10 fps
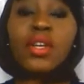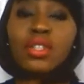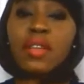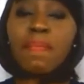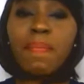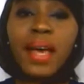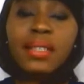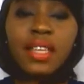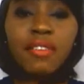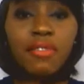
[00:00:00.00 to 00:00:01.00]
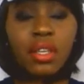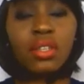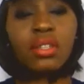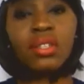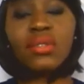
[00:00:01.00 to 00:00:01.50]
So the best thing for
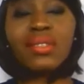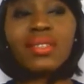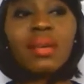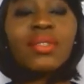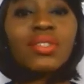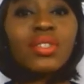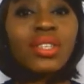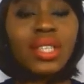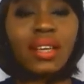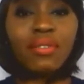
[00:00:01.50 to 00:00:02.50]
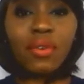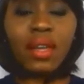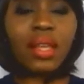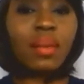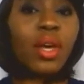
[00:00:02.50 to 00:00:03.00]
you to do to them is just to
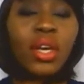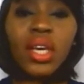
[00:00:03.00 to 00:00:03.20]
avoid them.